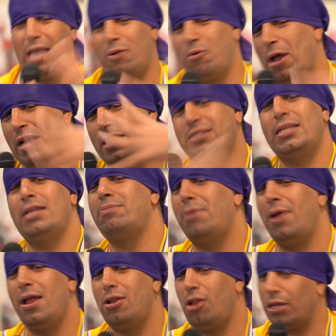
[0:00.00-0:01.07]
yeah, what he said,
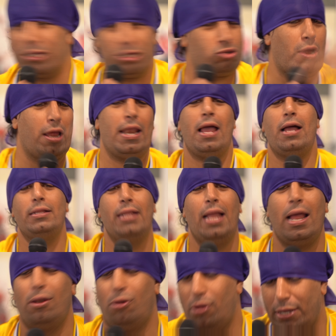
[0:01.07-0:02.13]
bro, like, straight out in
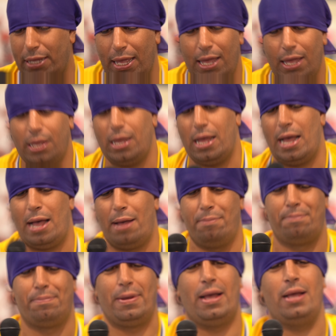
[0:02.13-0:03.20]
that, like, yeah,
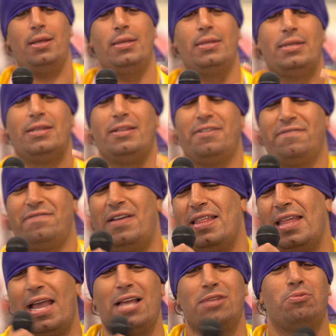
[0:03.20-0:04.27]
but
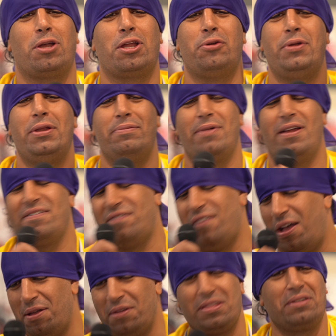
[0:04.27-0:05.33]
there goes my career, bro. I
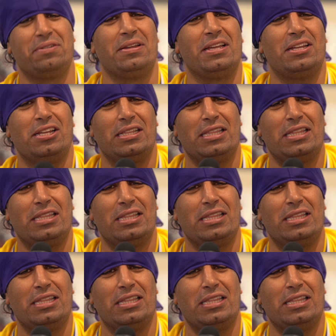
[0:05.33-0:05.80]
think